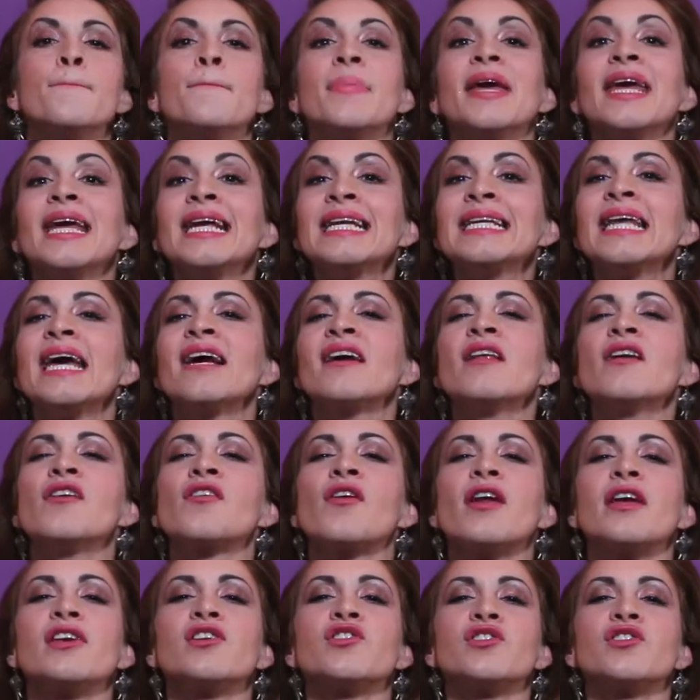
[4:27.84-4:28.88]
Big
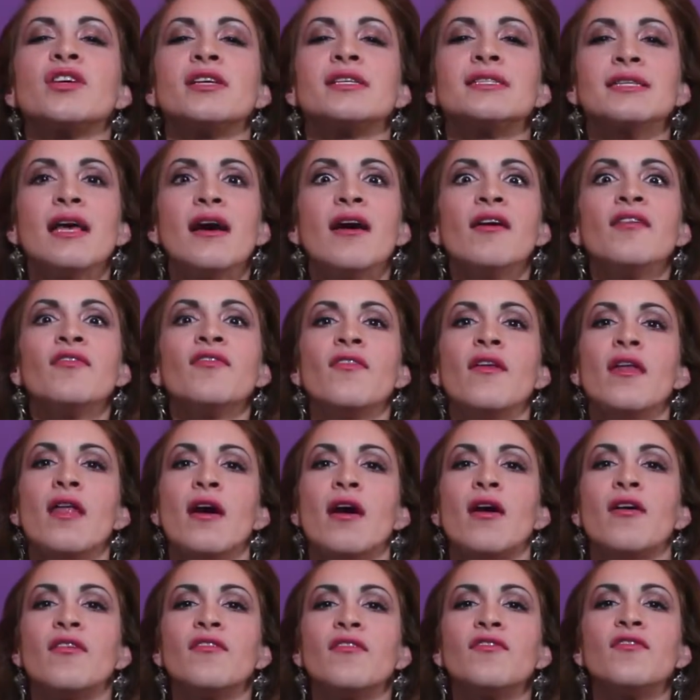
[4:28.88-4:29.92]
declarations of
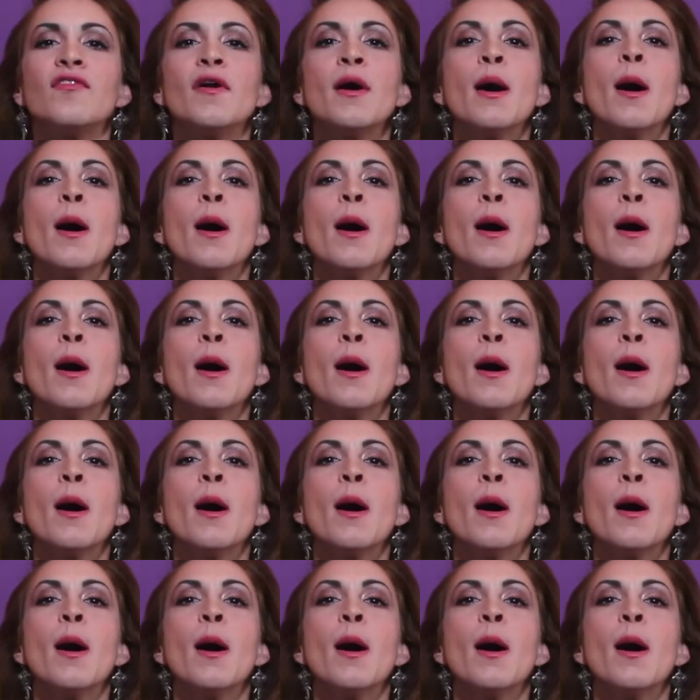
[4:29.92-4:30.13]
love